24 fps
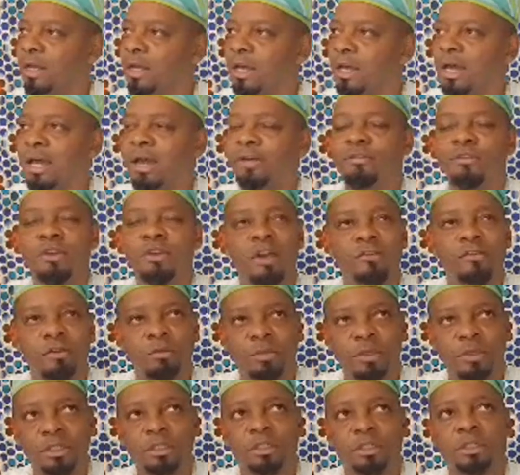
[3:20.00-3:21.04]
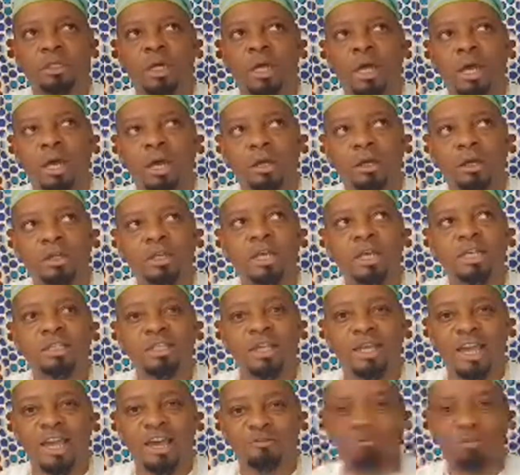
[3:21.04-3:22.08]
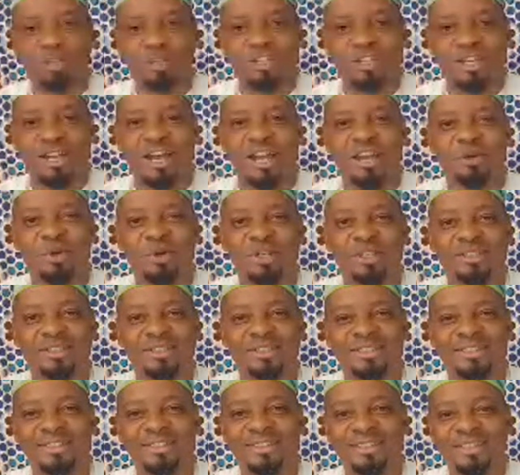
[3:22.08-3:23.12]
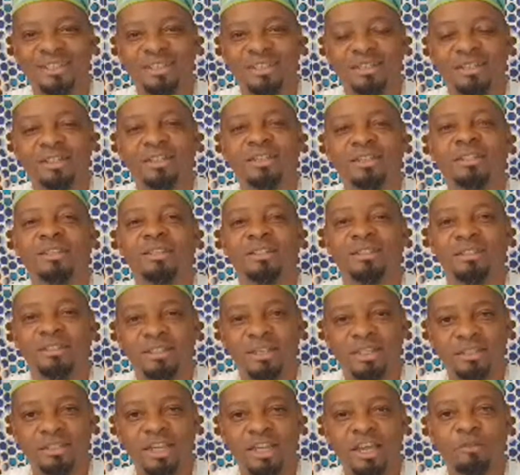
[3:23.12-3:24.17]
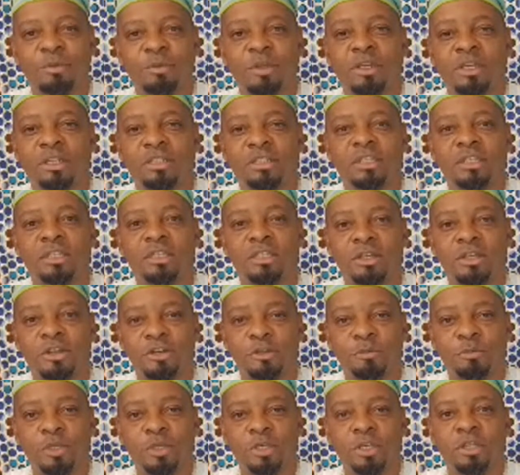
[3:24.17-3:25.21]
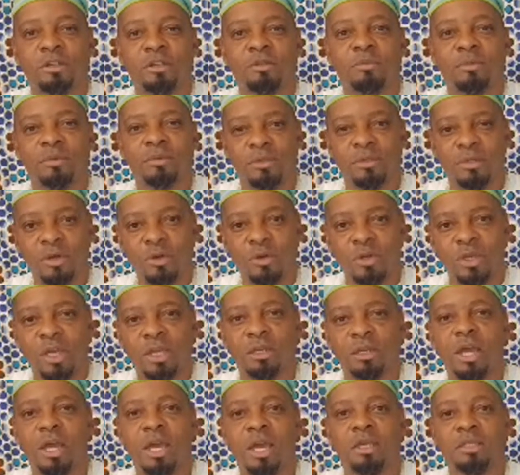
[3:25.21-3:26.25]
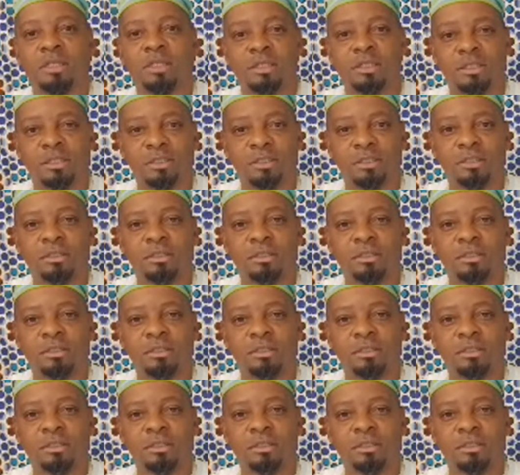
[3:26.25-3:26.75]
I've never been to, yes, I have been to Iowa. Yes, I have been at 10:30 p.m. Okay, nice.